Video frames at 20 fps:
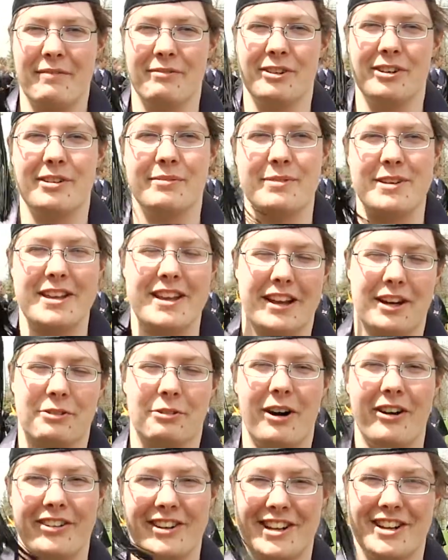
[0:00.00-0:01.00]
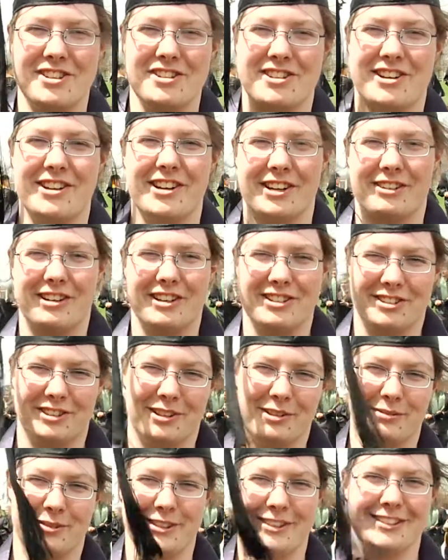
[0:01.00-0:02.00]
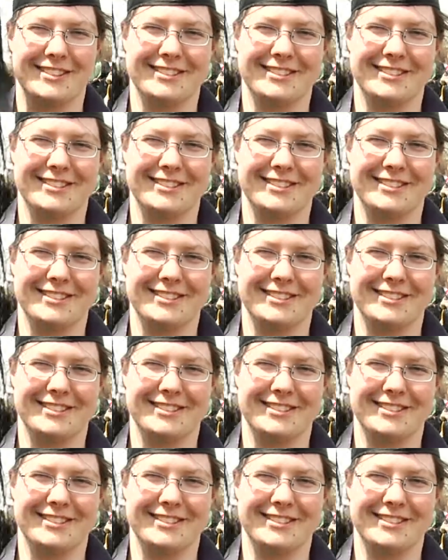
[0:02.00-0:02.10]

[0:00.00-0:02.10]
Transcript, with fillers: I'm going to be a quality engineer at Quest Global.